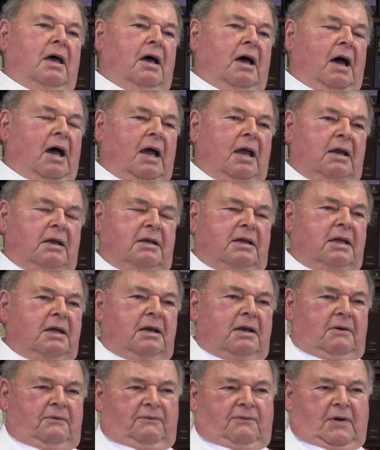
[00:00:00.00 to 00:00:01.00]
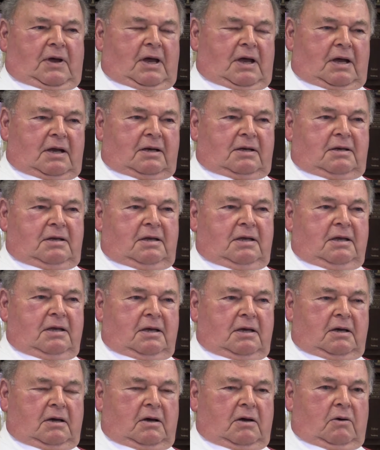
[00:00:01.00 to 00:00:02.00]
I did, in fact,
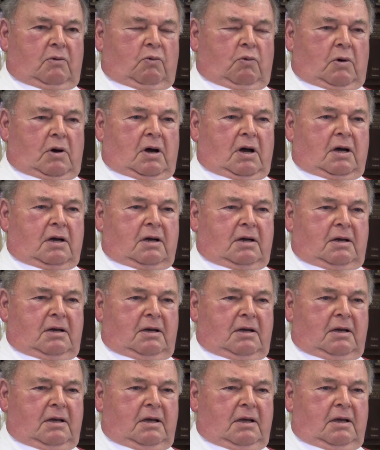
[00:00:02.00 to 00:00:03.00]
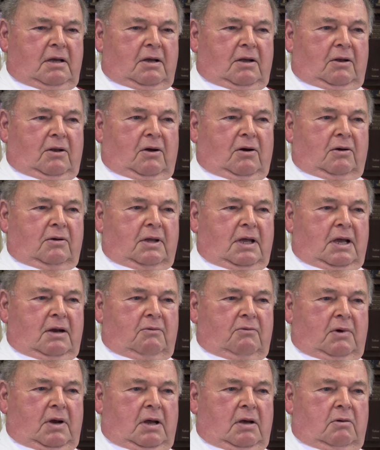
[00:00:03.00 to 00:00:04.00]
uh, walk along that
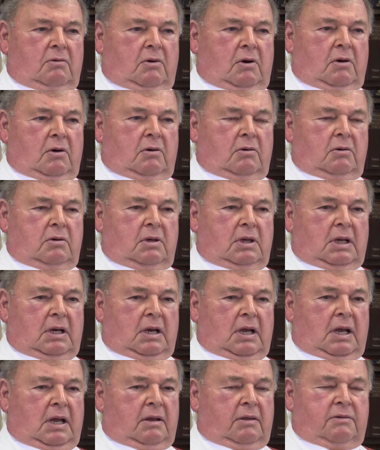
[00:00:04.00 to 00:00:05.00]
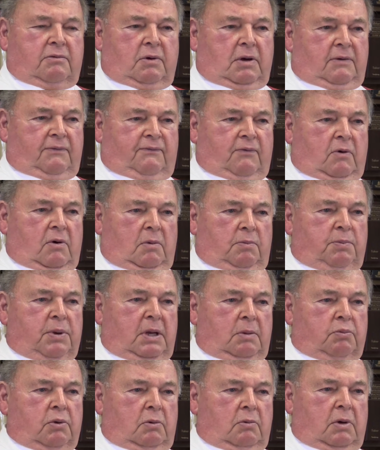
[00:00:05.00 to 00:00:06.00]
railroad, and I had three or four
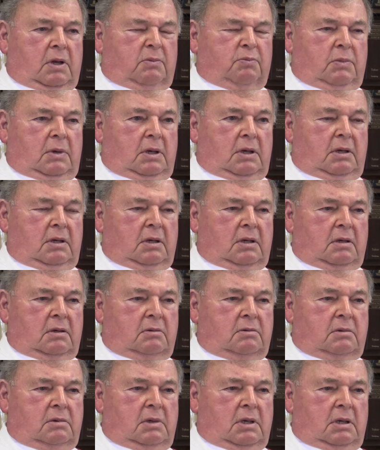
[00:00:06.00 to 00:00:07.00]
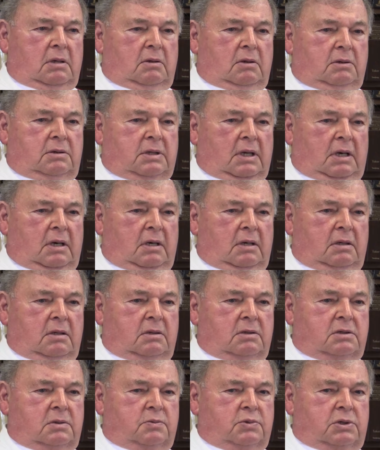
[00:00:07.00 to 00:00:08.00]
people with me, uh, a lieutenant
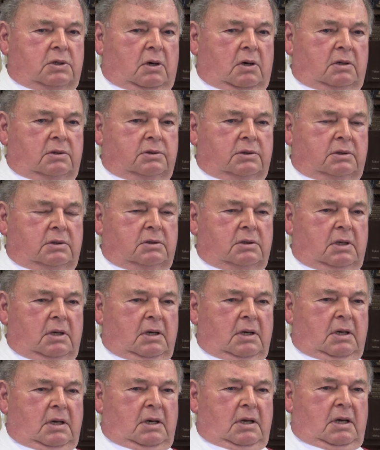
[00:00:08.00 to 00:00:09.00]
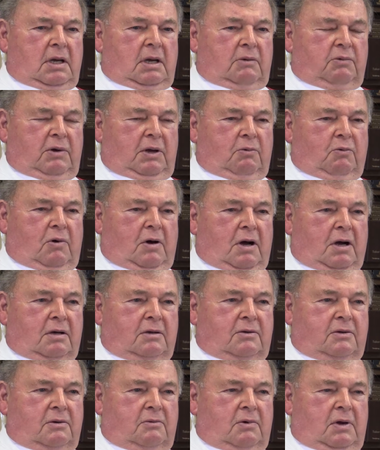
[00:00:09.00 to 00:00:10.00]
and some sergeants, and we
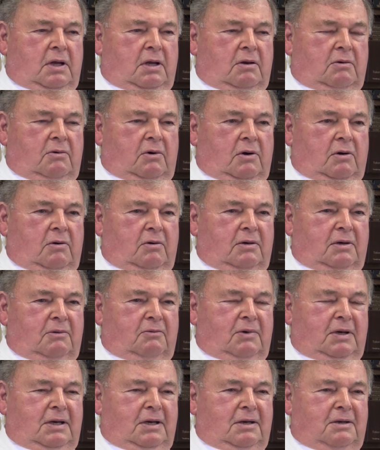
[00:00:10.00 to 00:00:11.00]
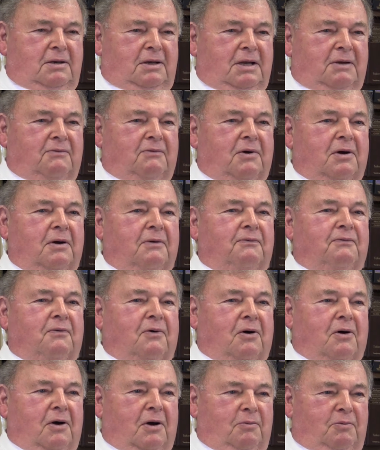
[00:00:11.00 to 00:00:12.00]
walked the railroad, and we didn't get very
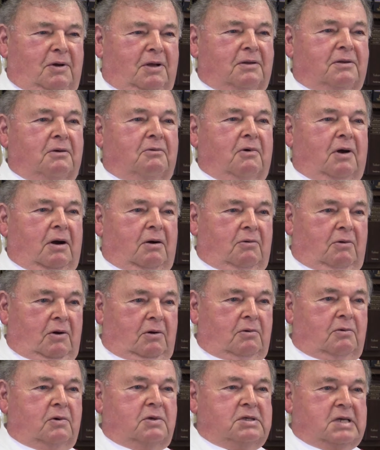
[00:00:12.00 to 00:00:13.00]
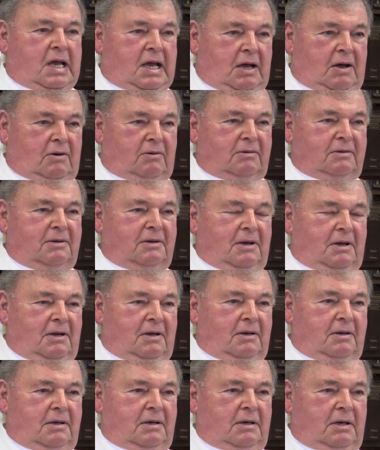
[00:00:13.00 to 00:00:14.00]
far, but the railroad was out
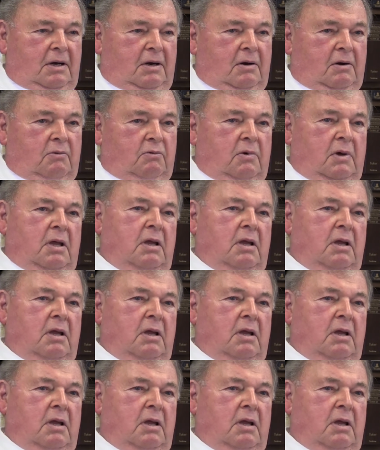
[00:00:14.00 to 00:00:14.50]
uh, near,